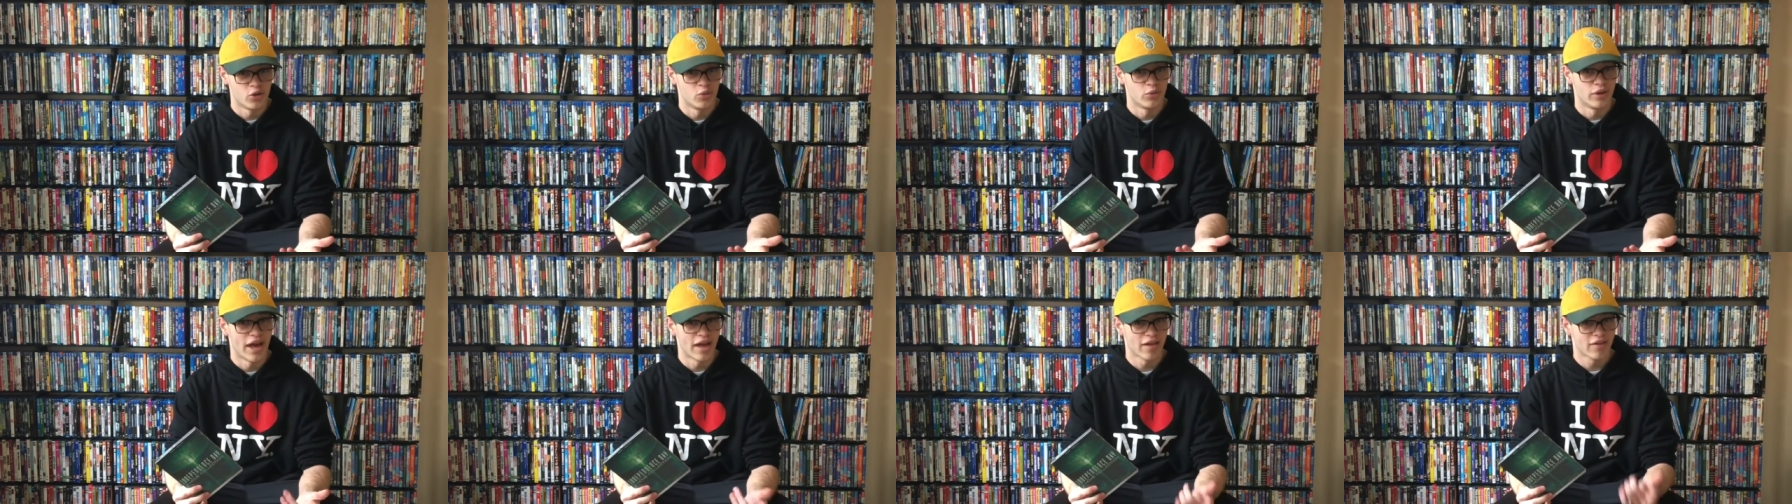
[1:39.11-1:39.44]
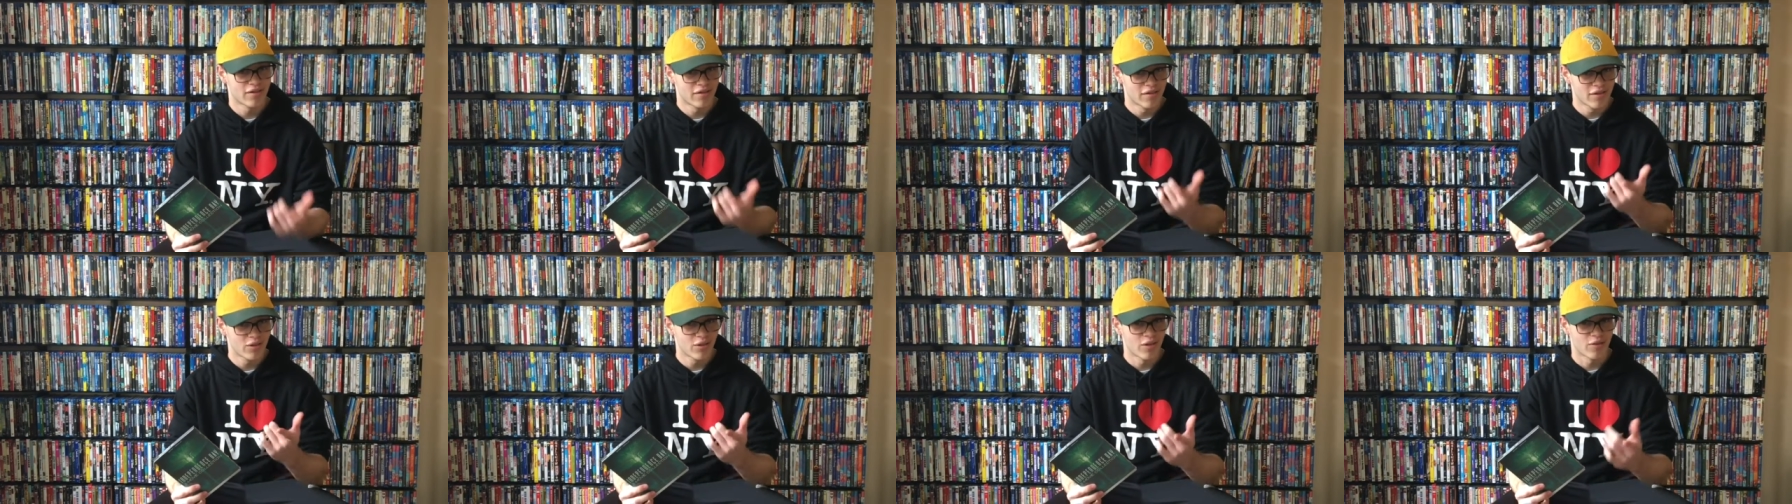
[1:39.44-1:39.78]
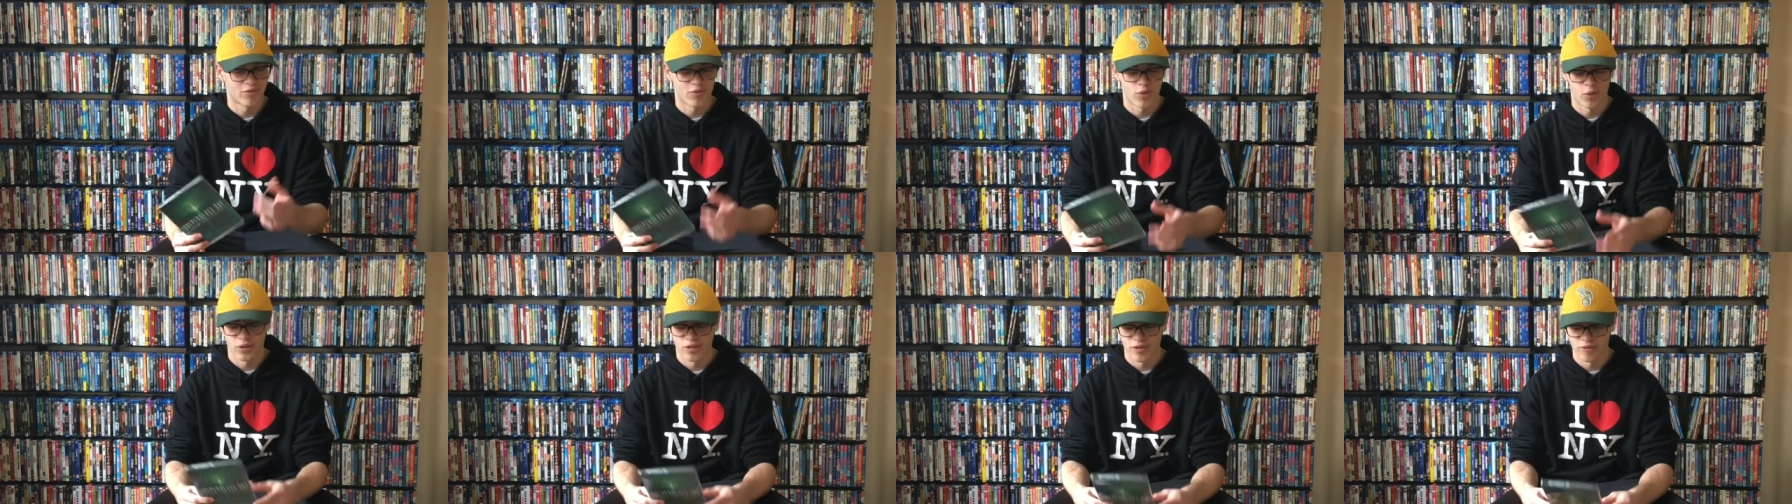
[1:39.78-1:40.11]
you guessed it,
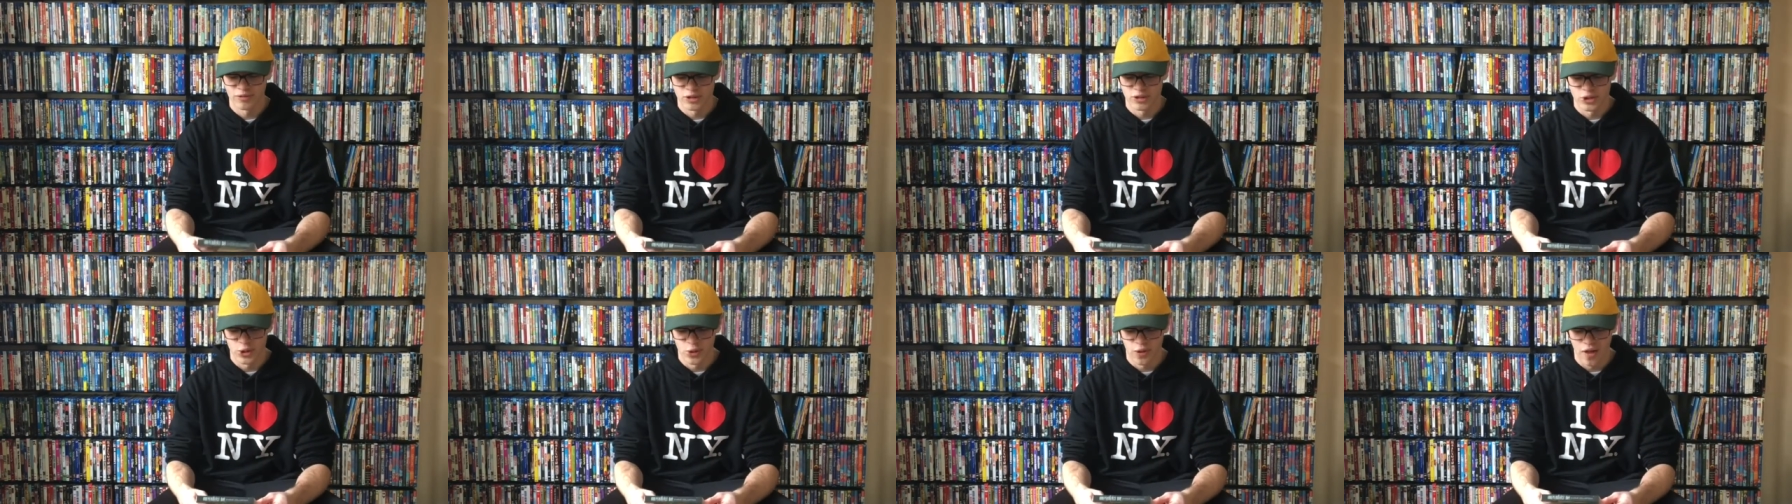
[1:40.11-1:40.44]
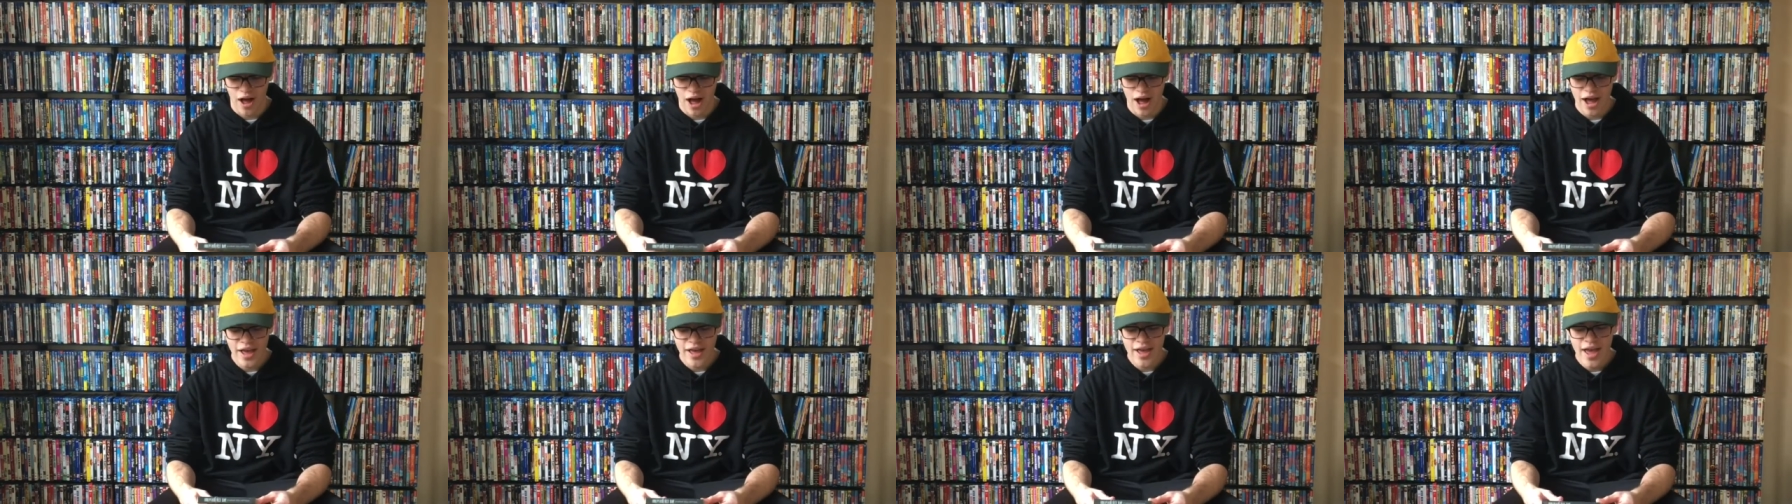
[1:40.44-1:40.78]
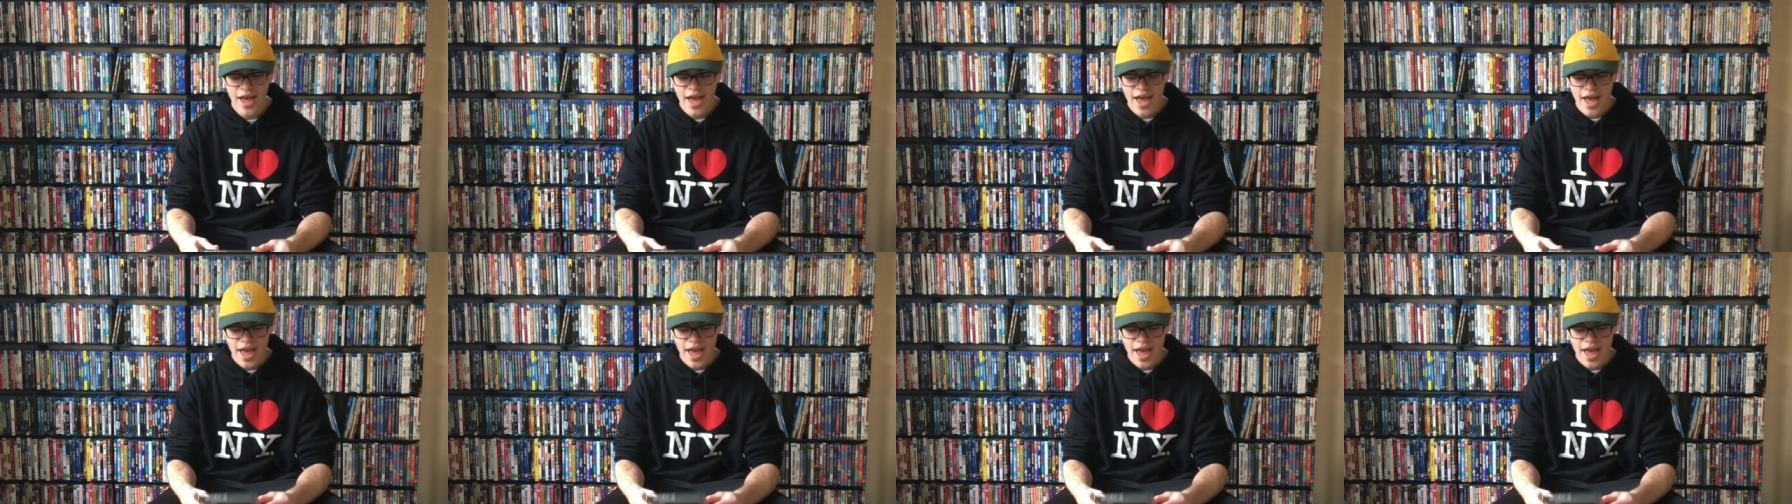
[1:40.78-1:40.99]
the 4th of July,